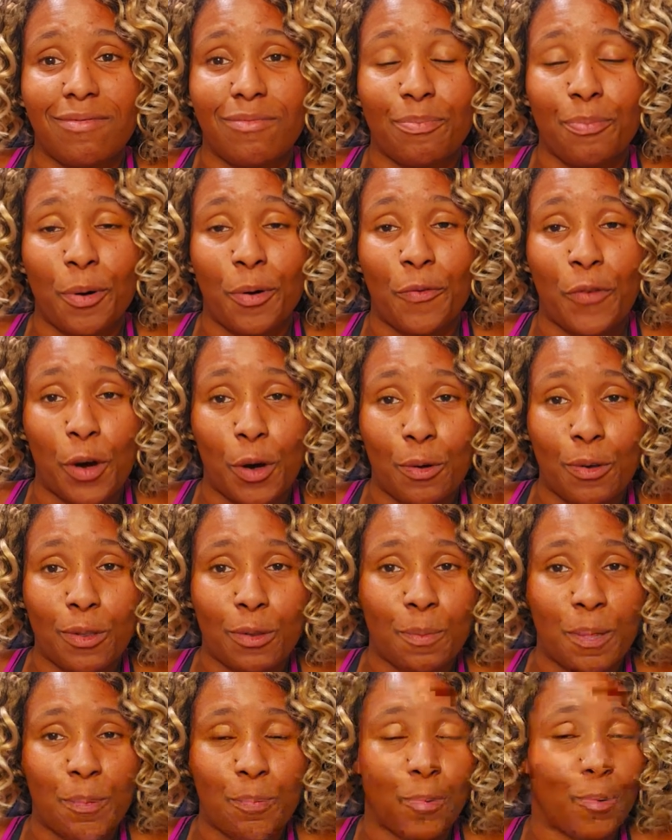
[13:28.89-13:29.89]
provokes
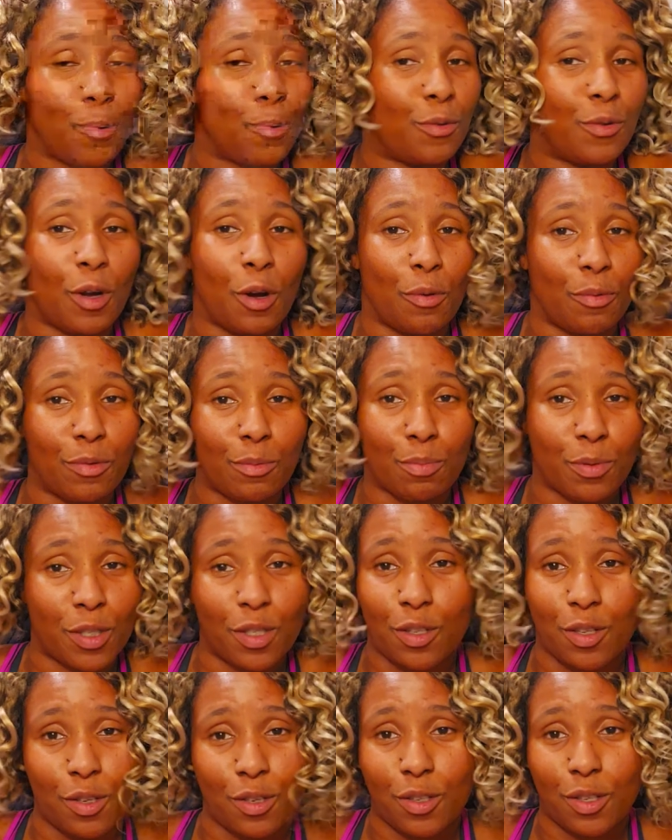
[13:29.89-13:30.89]
people who don't
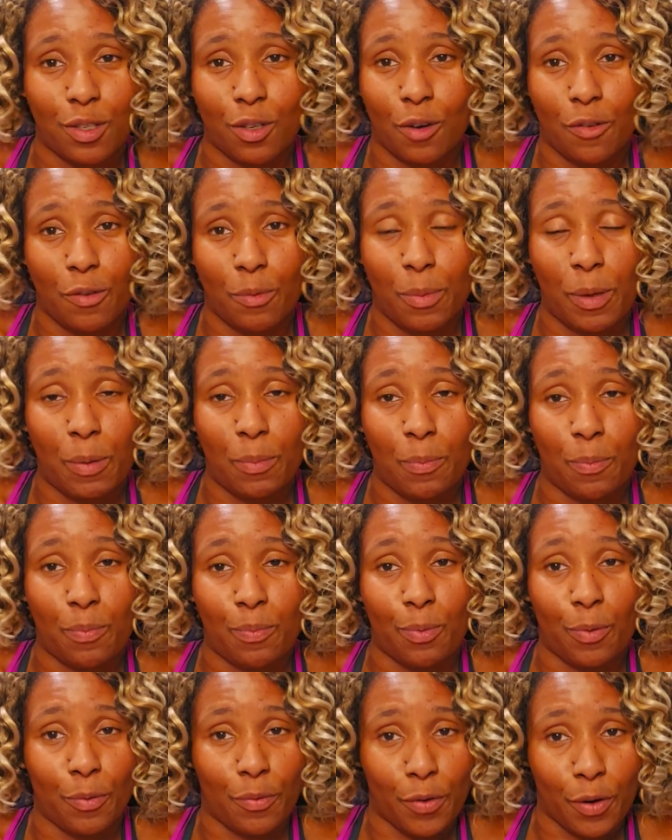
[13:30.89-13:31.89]
deserve to be
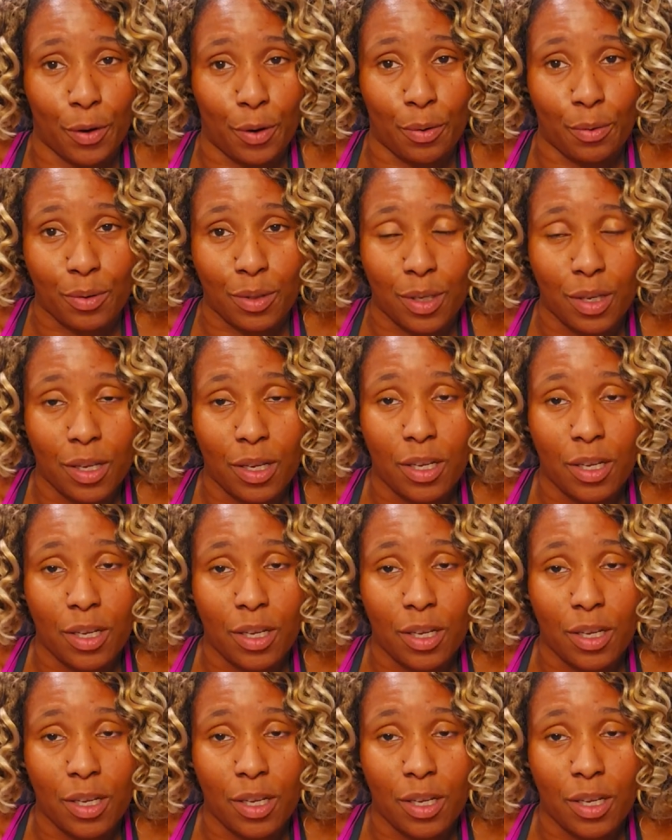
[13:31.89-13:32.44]
provoked.